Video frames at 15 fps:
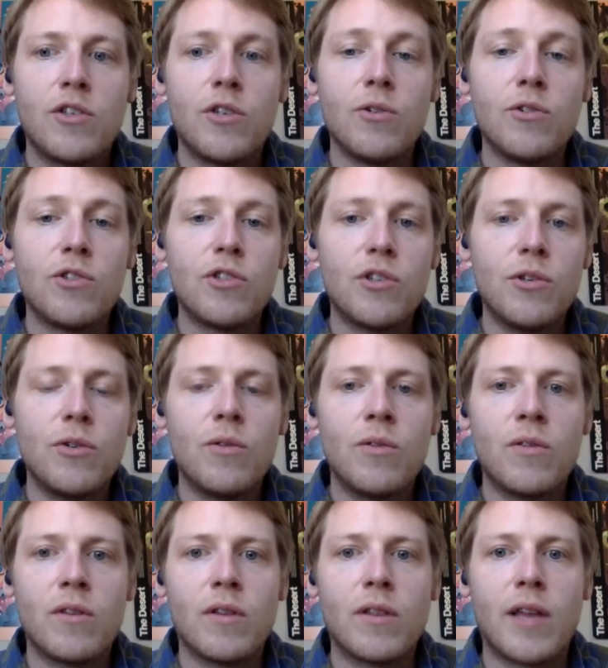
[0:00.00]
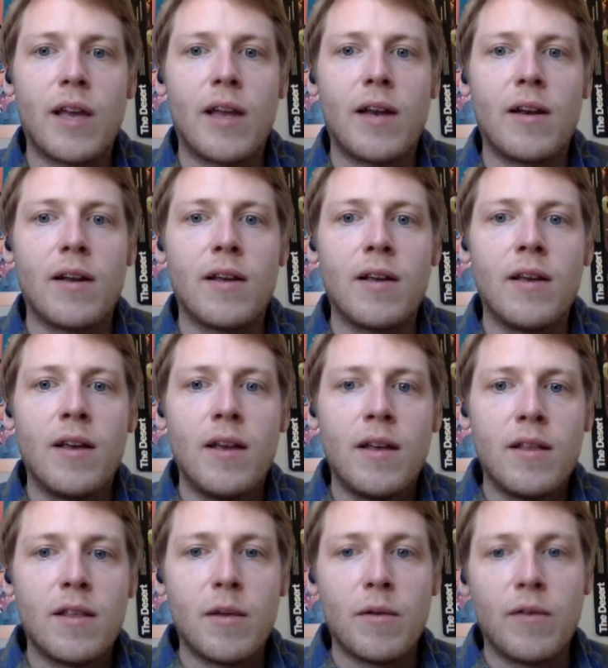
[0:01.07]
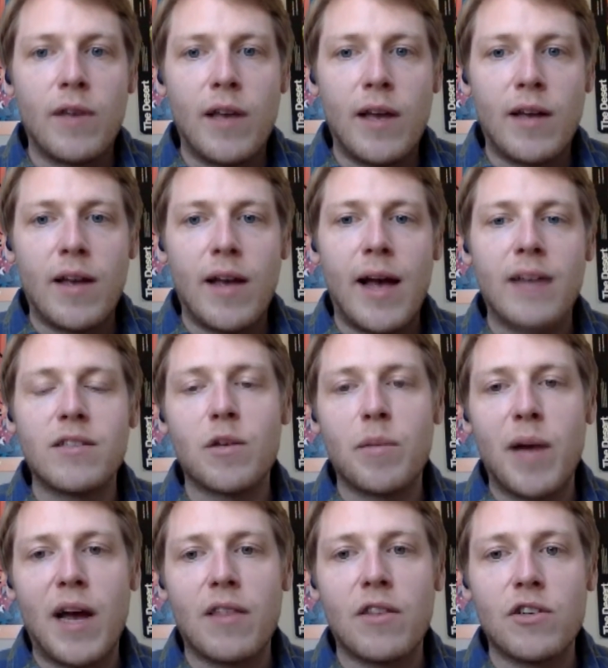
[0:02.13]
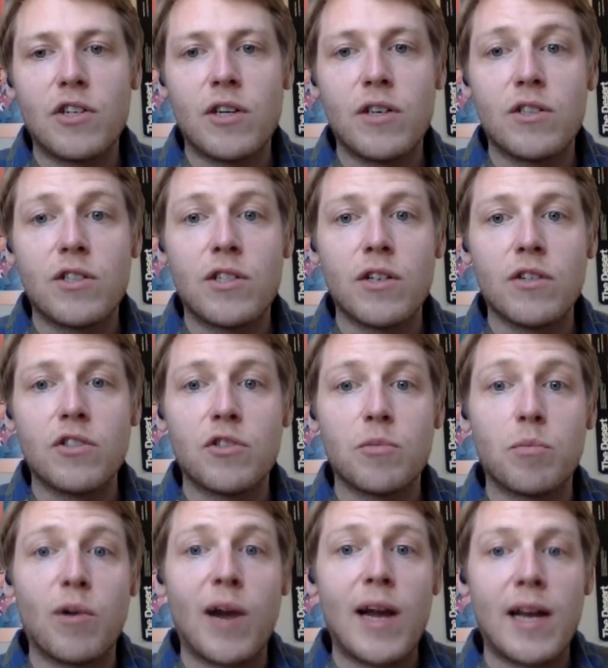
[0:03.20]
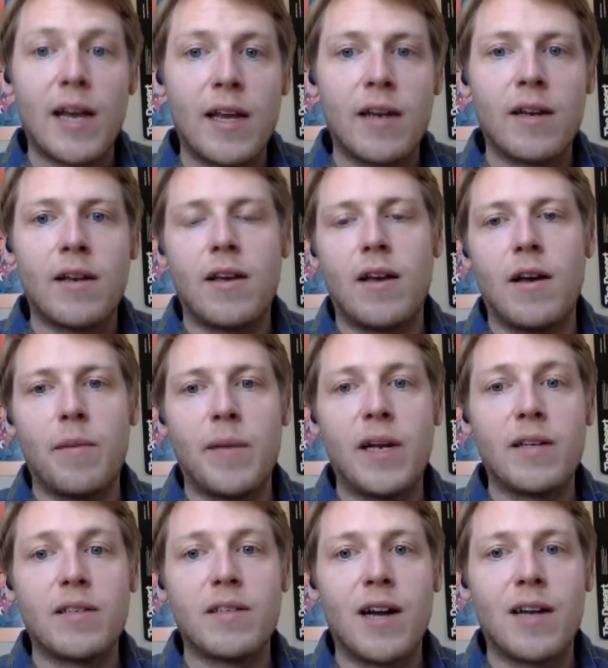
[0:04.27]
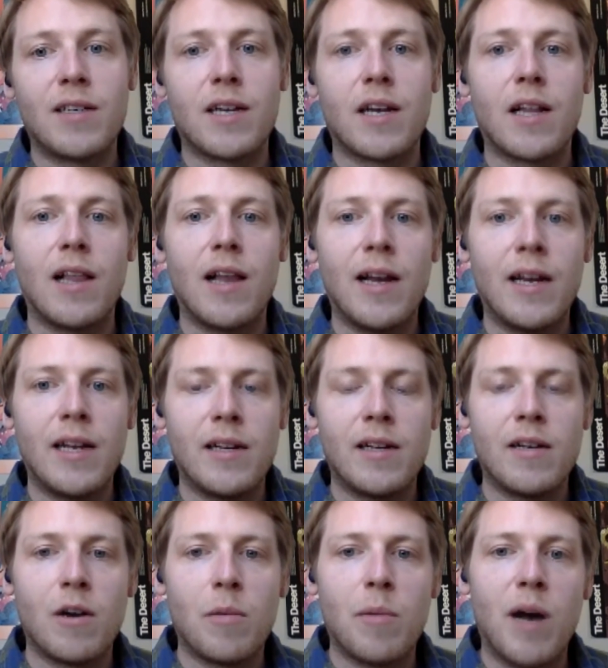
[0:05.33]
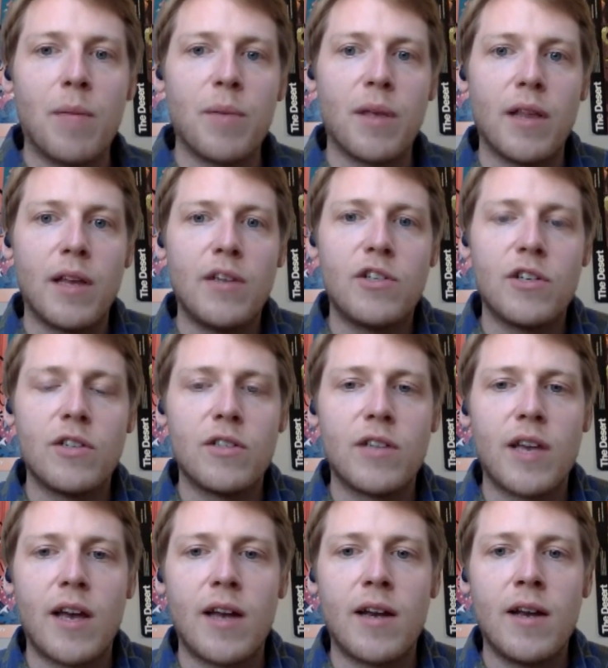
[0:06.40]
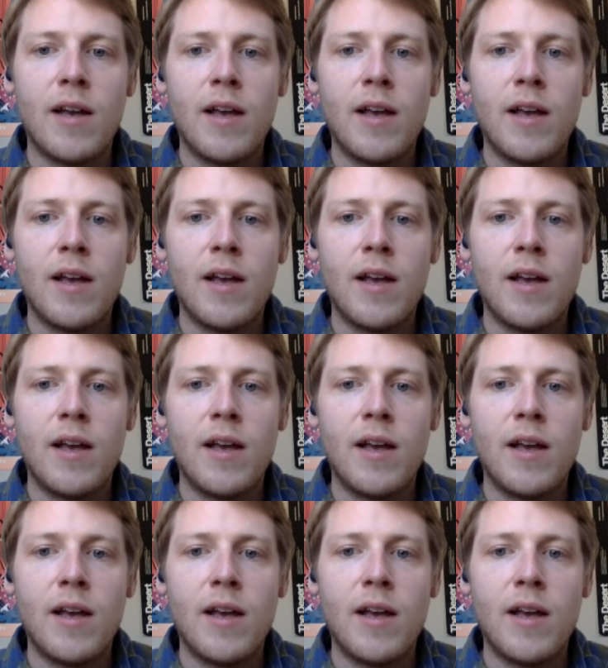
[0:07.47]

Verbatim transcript: too soon, then as the pathogen is still spreading um, and it's not declining in our populations yet,